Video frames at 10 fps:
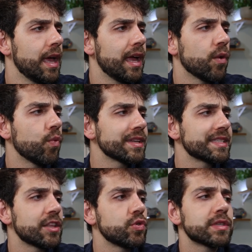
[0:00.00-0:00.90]
And
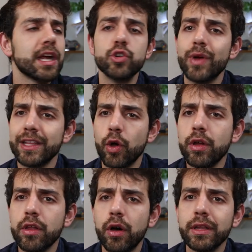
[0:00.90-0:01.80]
once that you start to add
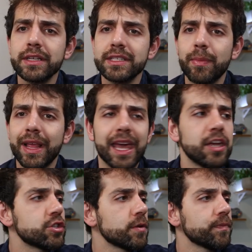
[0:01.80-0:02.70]
all others
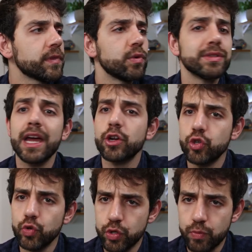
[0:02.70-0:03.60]
application, they will start
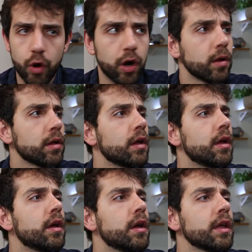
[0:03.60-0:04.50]
to use more.
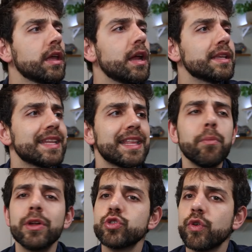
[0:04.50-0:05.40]
Here is the
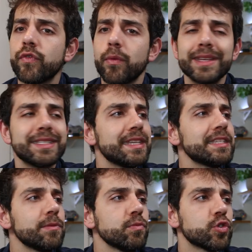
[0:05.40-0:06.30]
temperature for my
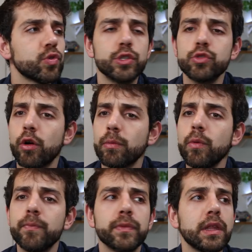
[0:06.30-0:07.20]
system, so it's
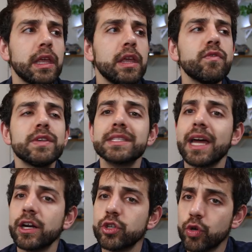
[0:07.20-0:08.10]
normal. If it
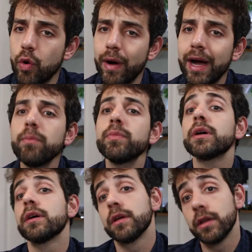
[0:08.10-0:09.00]
starts to go up,
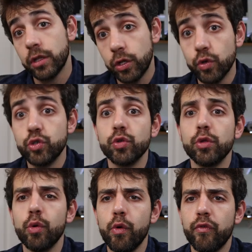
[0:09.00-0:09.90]
you should
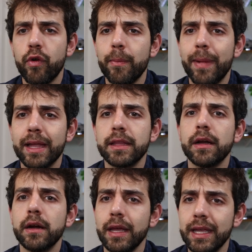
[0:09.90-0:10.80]
look for a
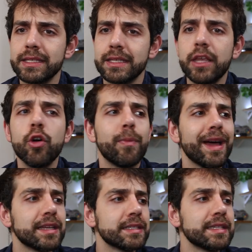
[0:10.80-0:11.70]
better heat sink or
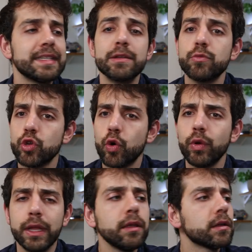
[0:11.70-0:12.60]
better system to
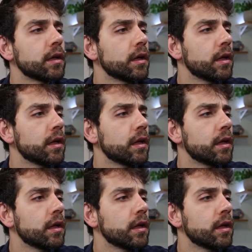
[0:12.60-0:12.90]
cooling.